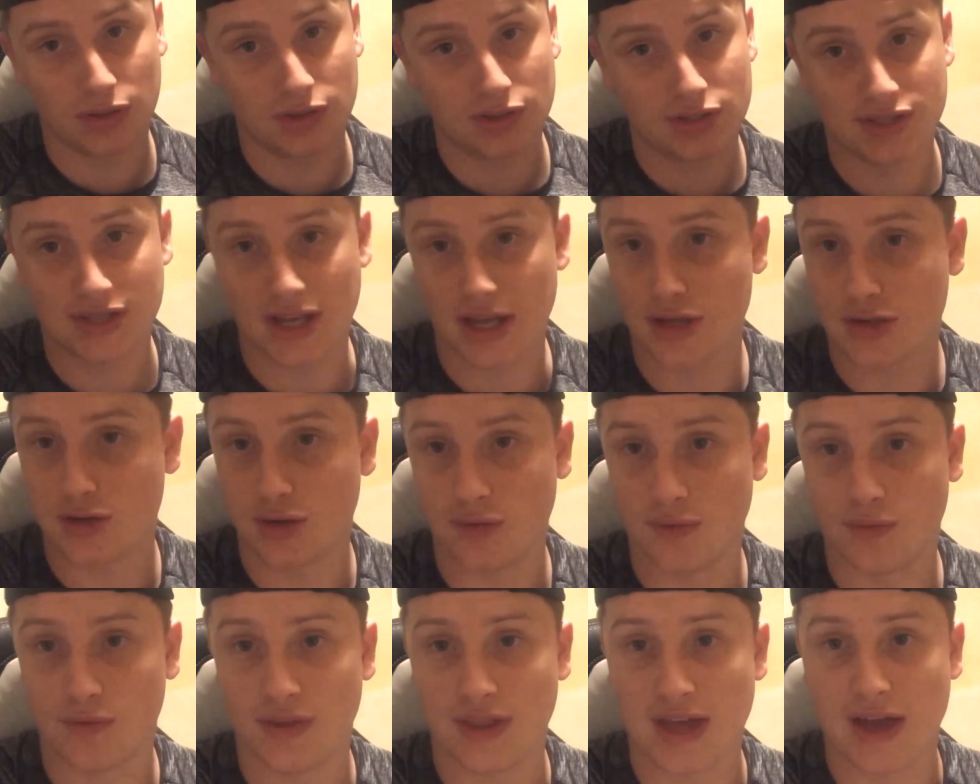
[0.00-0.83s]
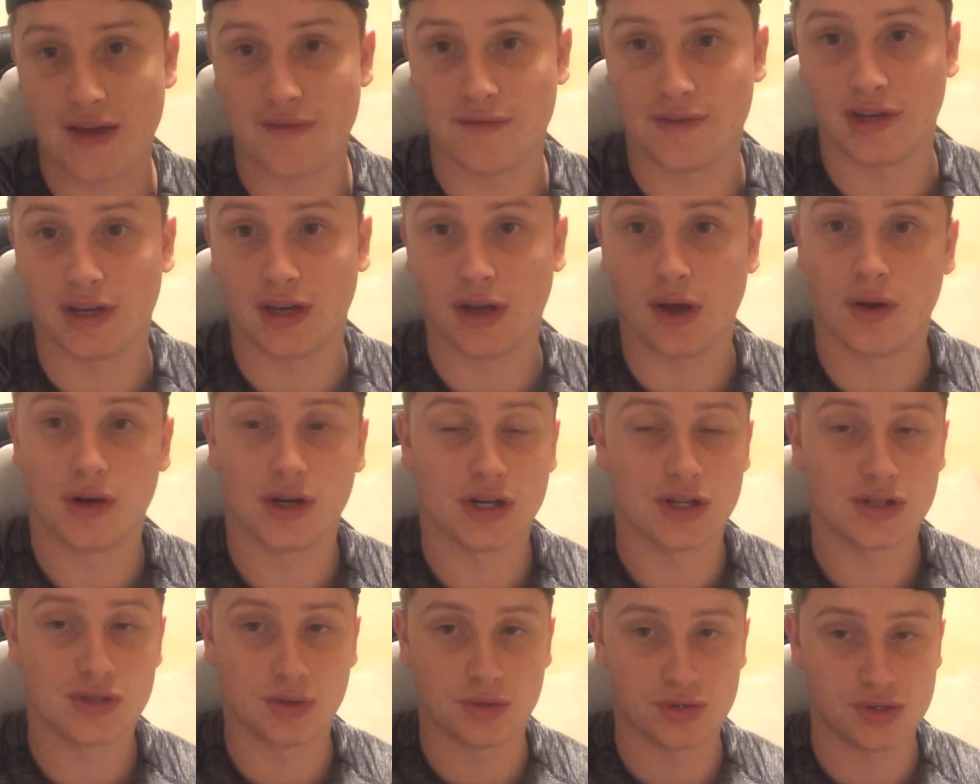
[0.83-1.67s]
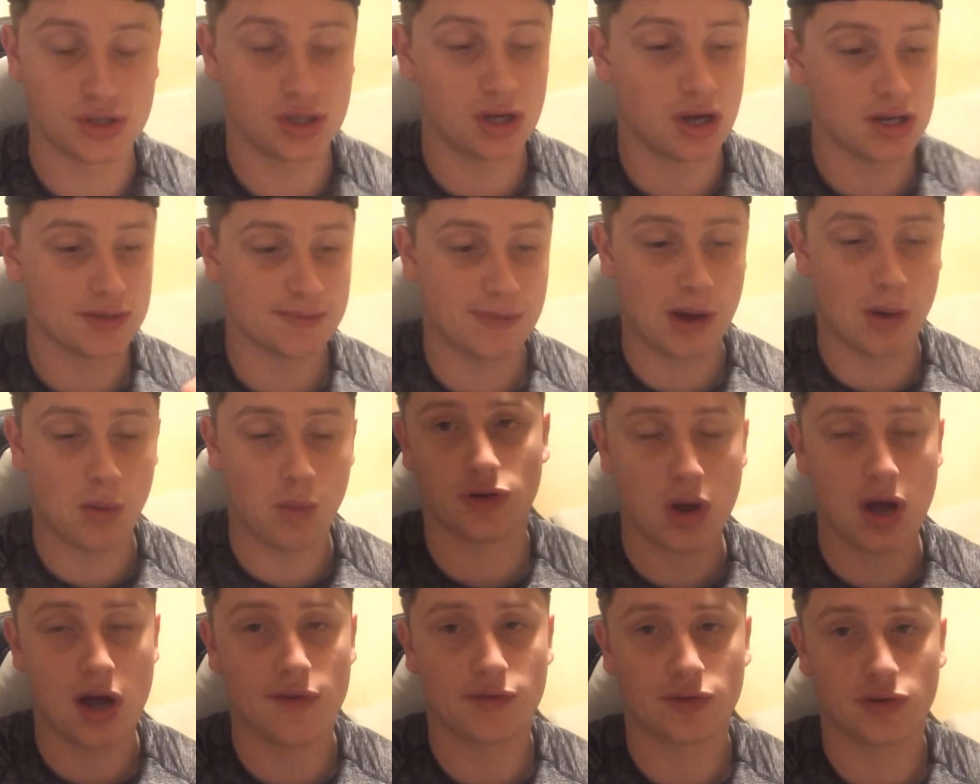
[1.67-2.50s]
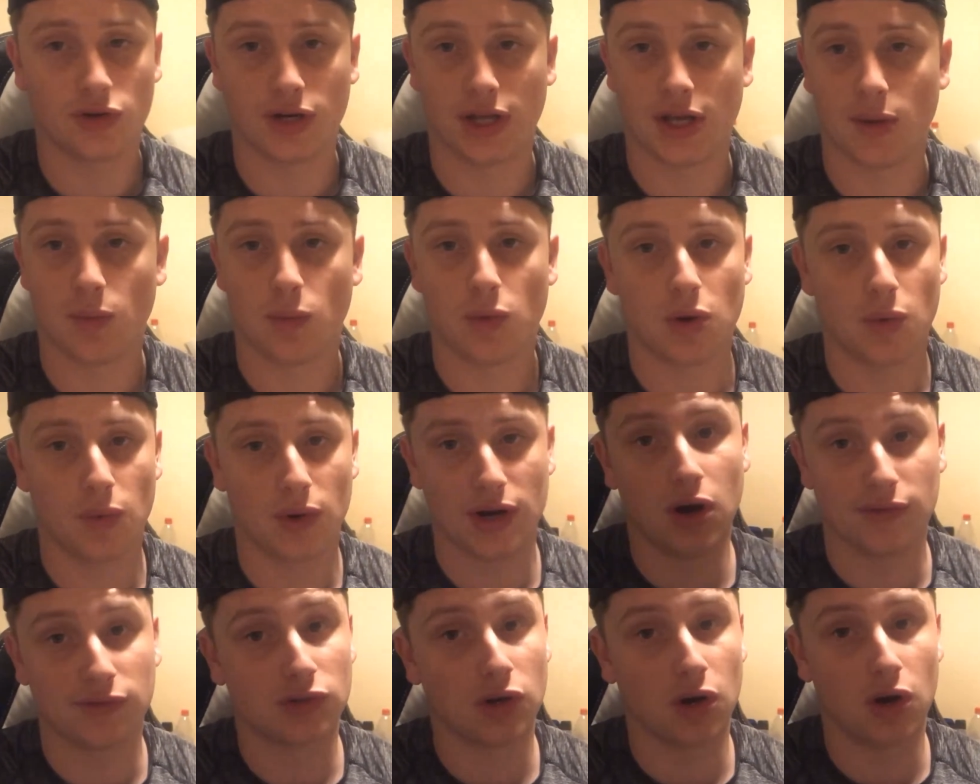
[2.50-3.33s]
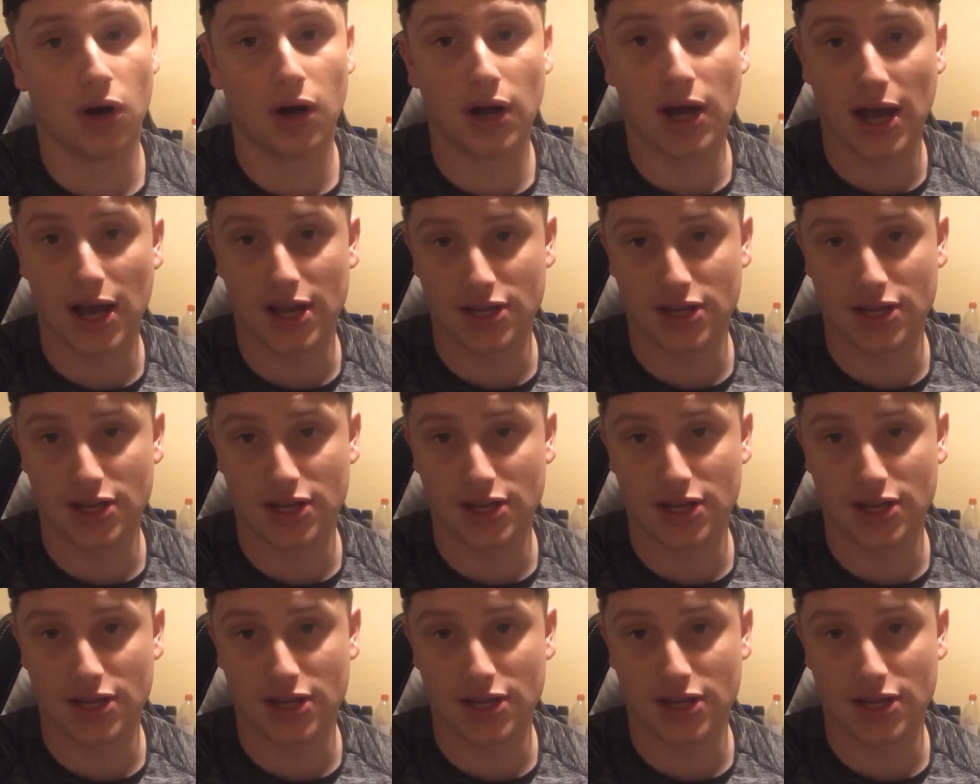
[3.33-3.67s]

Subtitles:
stay tuned for that video. I'm going to talk to you guys about why I've got it, what one I've got,